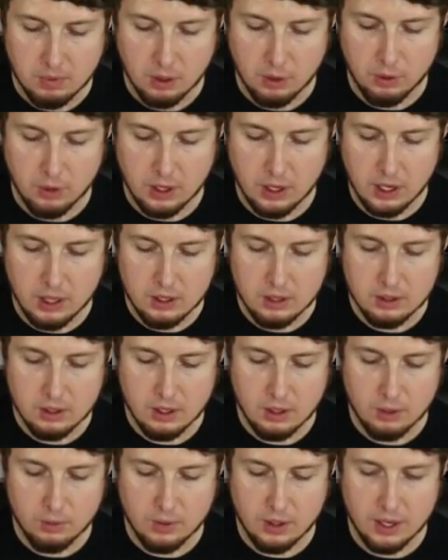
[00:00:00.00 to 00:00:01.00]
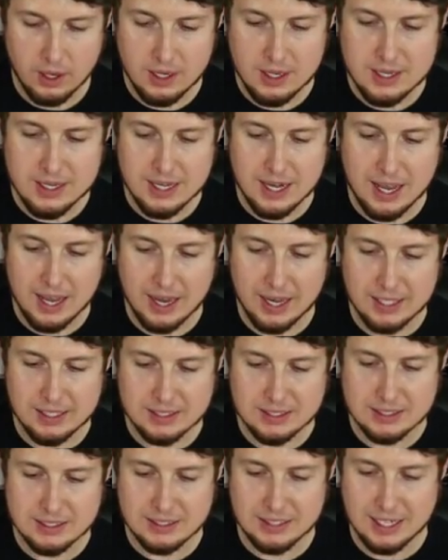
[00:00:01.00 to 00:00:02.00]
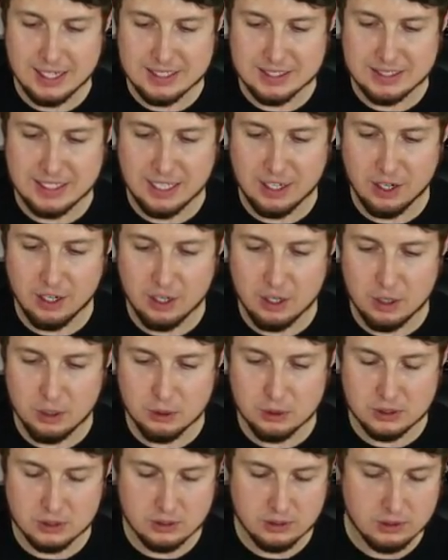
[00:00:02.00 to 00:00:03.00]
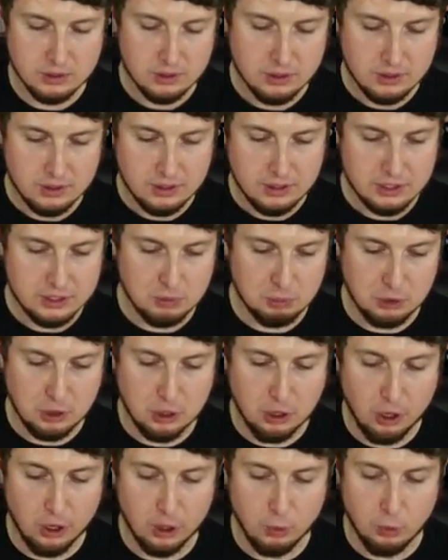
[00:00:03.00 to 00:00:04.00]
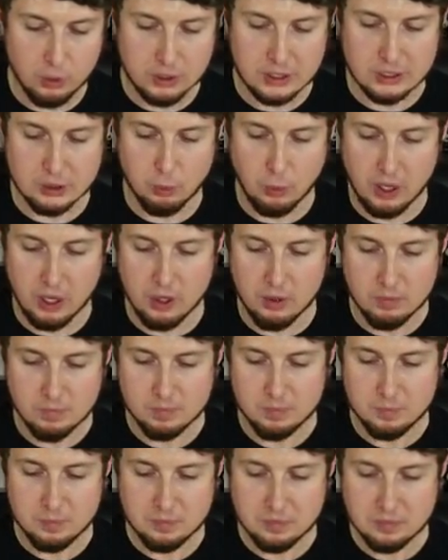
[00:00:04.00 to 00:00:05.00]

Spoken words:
All right. Nice. Nice Gyarados. Some good artwork as well.